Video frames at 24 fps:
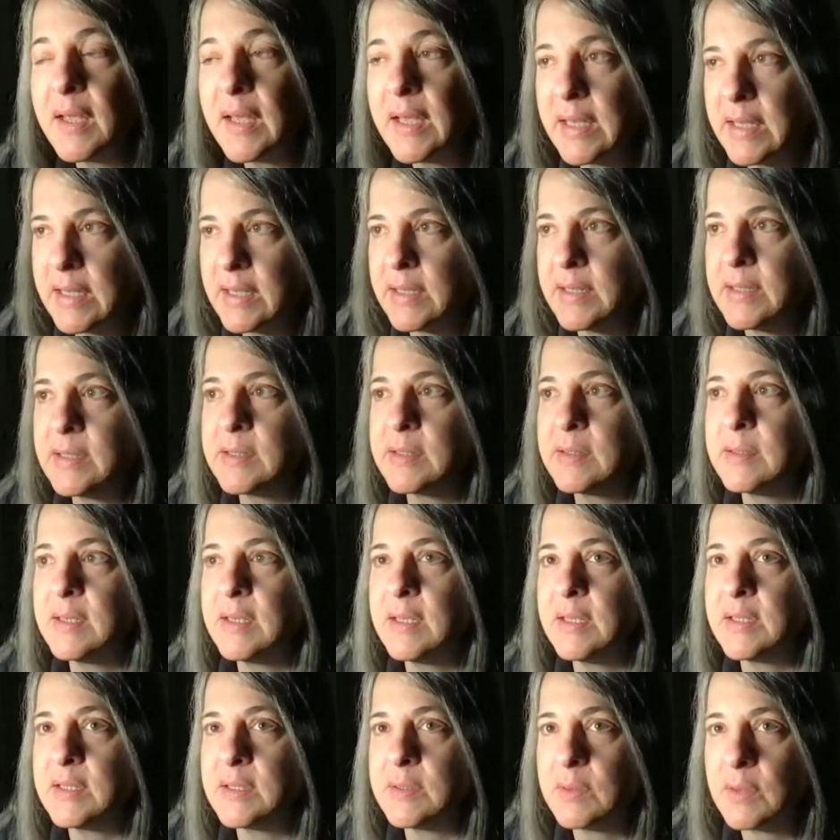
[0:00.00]
is
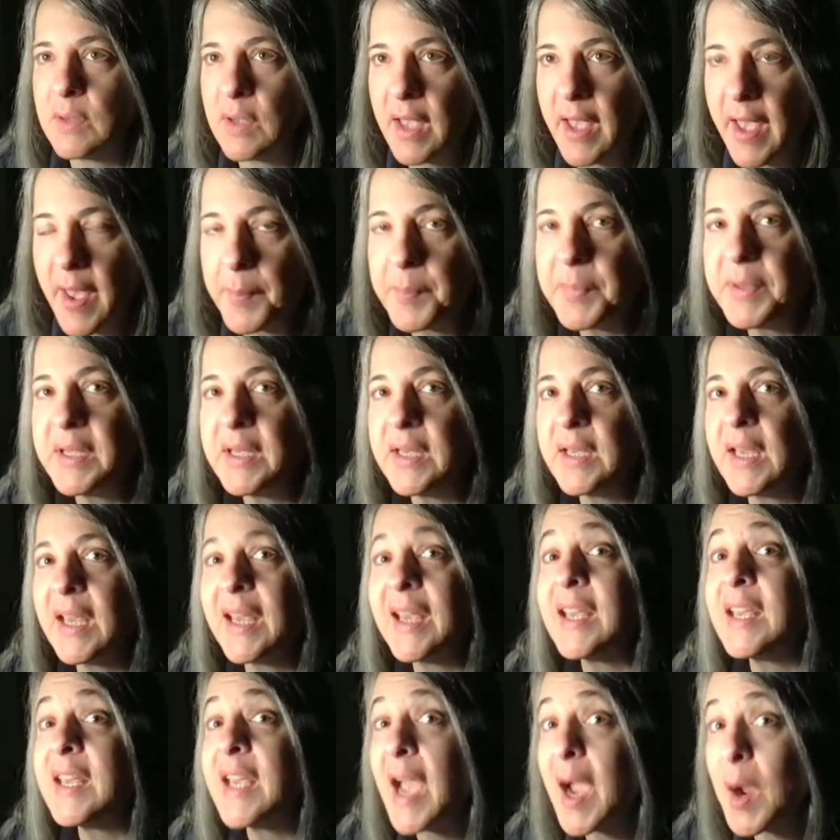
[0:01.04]
it's happening
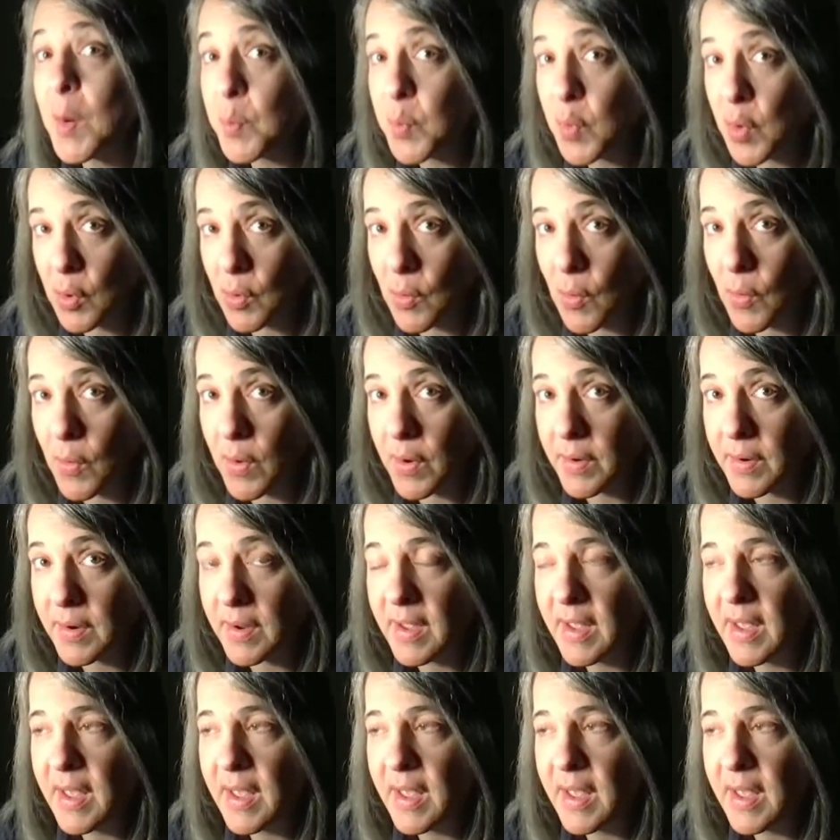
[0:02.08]
in Capricorn.